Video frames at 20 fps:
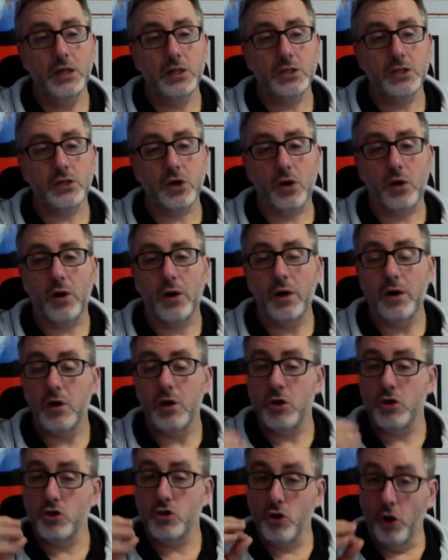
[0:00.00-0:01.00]
So,
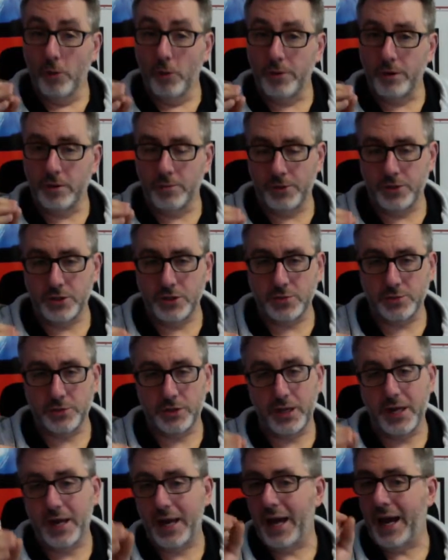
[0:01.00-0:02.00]
nobody will mind your
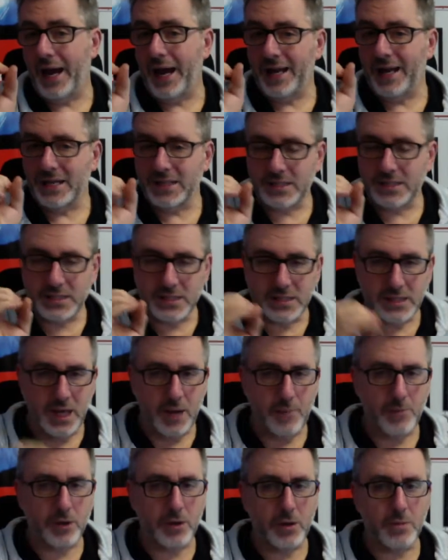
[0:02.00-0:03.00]
money. And it's the
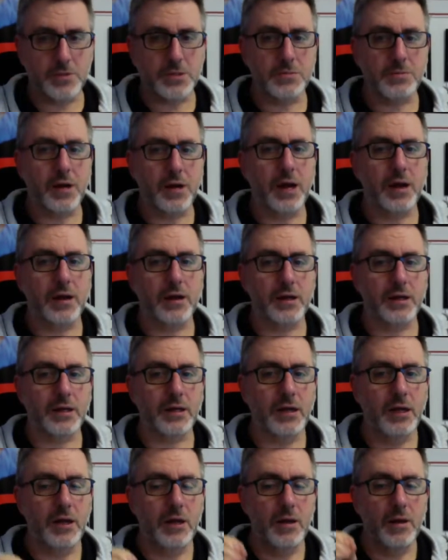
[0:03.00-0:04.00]
same when it comes to
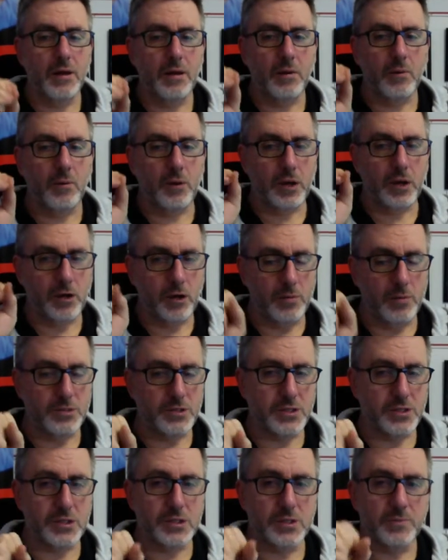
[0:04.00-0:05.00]
marketing. When it
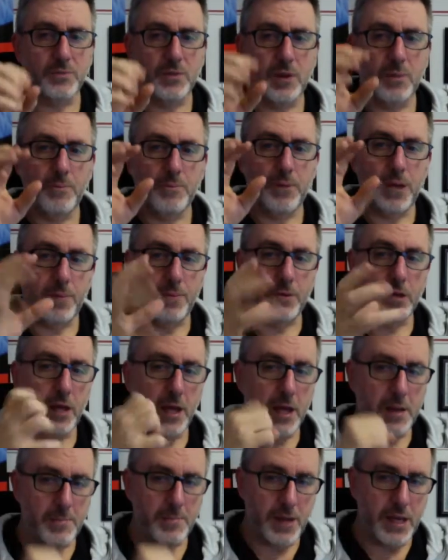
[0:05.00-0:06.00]
comes to this, people
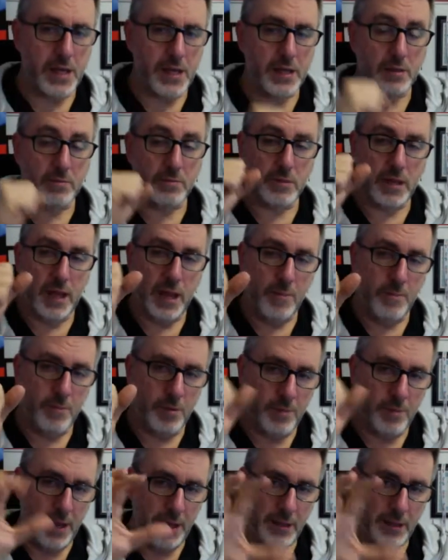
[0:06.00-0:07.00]
like me can
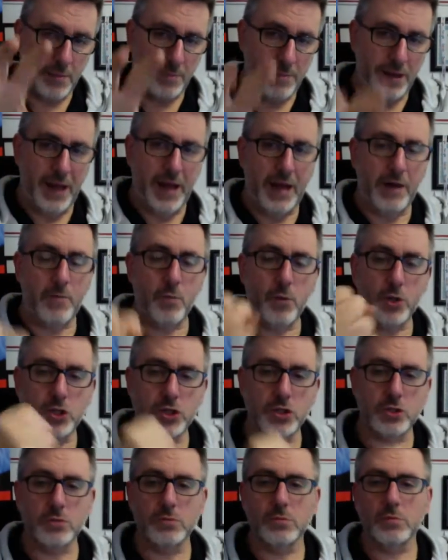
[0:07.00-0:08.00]
implement a plan
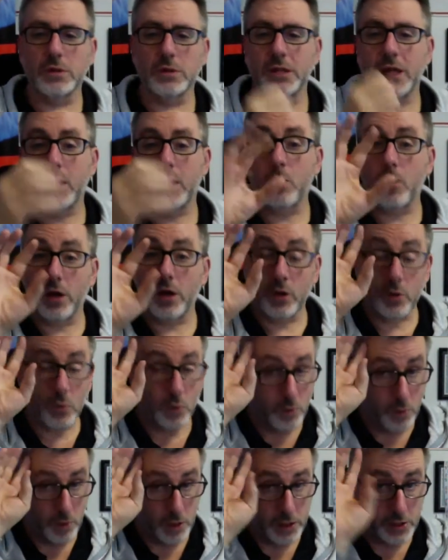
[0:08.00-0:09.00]
with you, take what
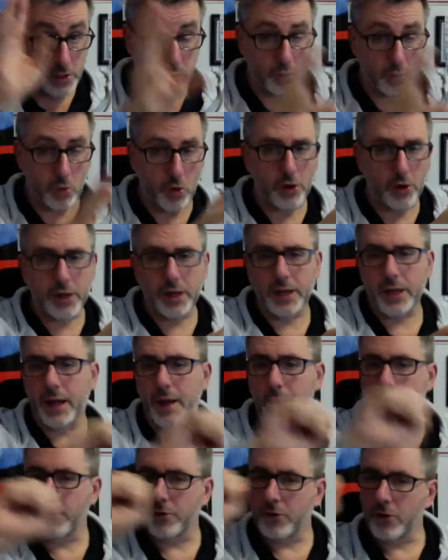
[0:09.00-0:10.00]
you're working
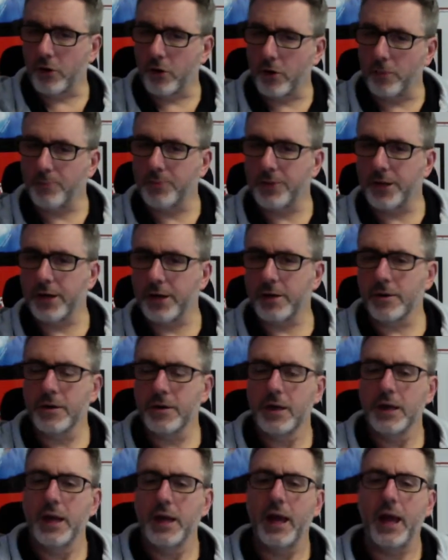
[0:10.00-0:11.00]
and put it up
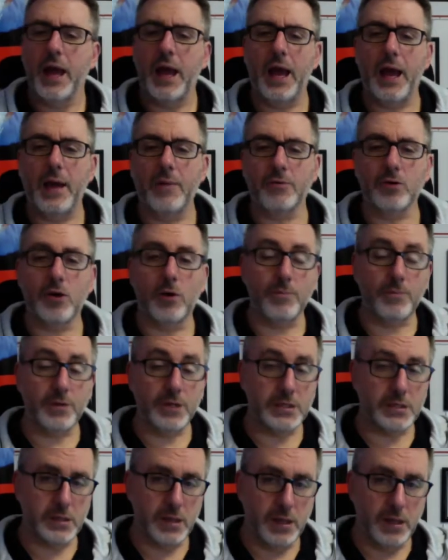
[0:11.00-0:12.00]
there. And
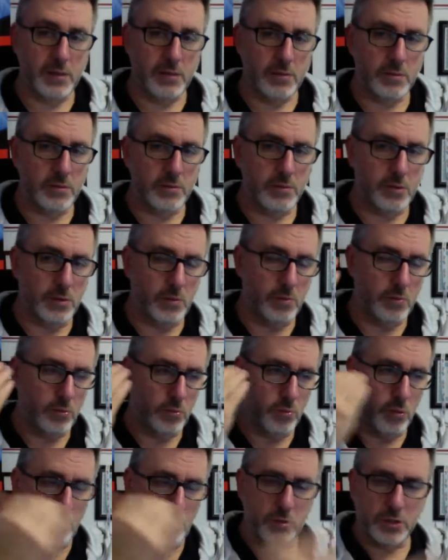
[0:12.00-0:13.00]
companies like the
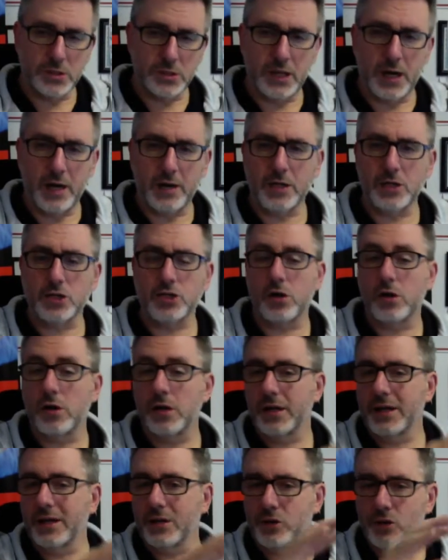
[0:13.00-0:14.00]
one we're starting
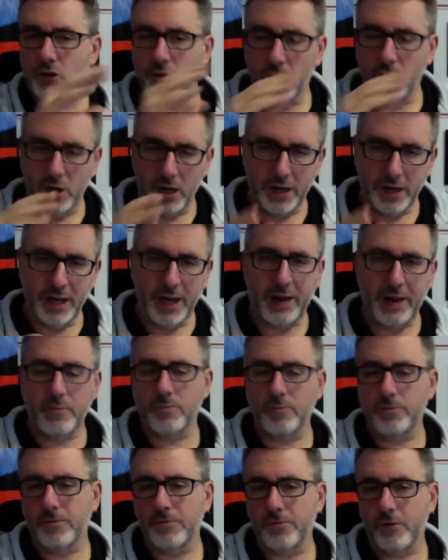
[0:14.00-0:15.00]
shortly can do all of that,
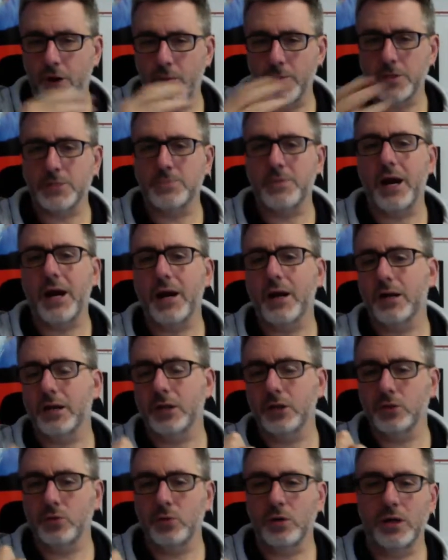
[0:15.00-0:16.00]
and performance
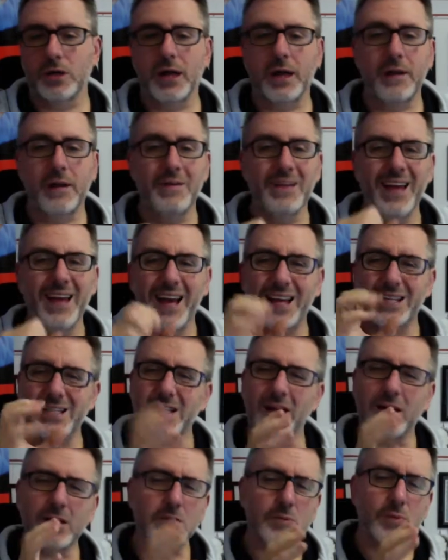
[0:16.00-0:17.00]
marketing, do all that. As
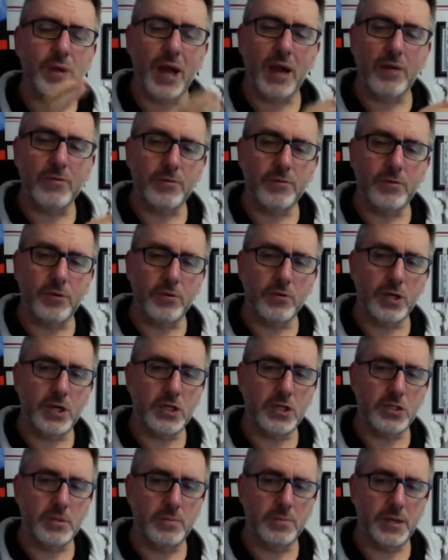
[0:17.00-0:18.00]
long as we have the
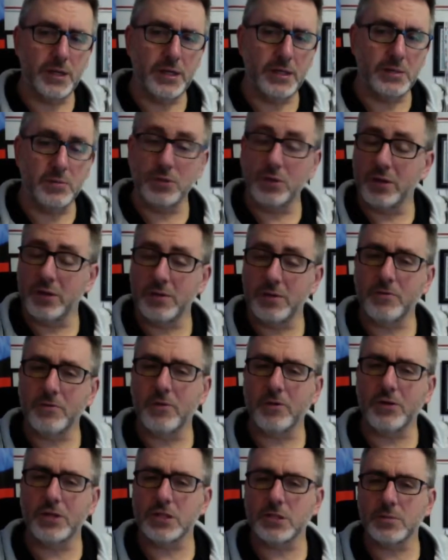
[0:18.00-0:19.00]
foundation in place. If we don't have the
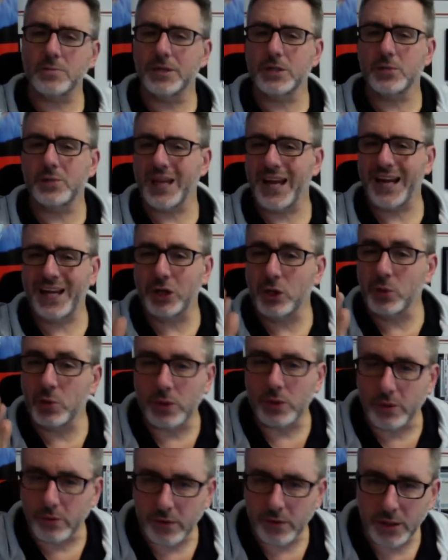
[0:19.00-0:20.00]
foundation in place, we can't
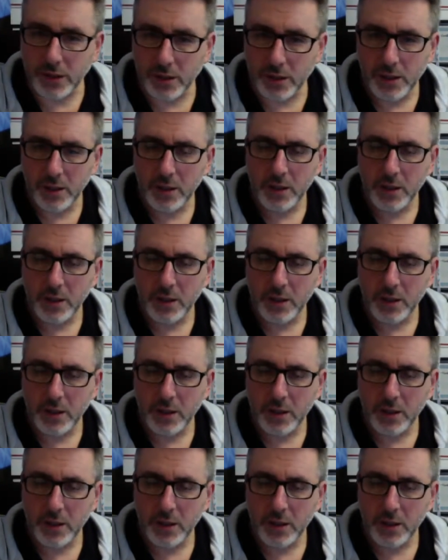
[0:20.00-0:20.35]
do it, right?